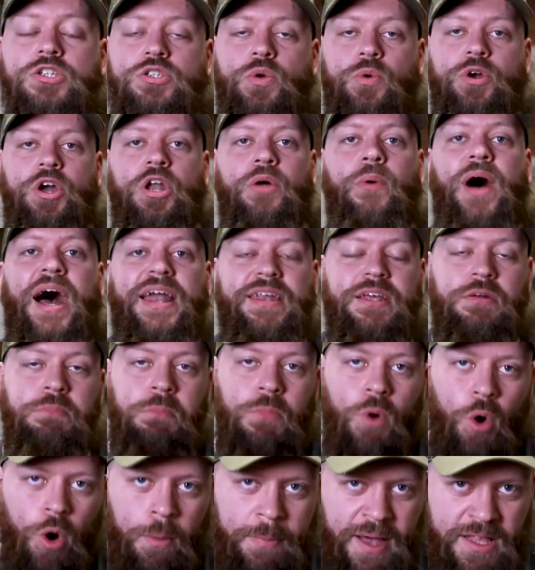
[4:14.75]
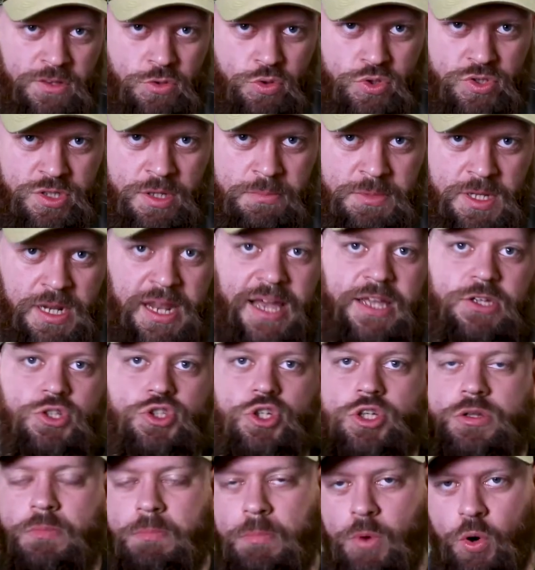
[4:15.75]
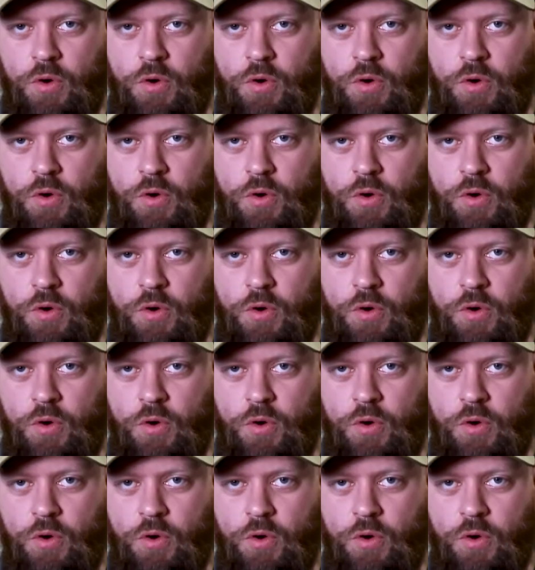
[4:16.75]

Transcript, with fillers: So we're going to add in more mental stimulation,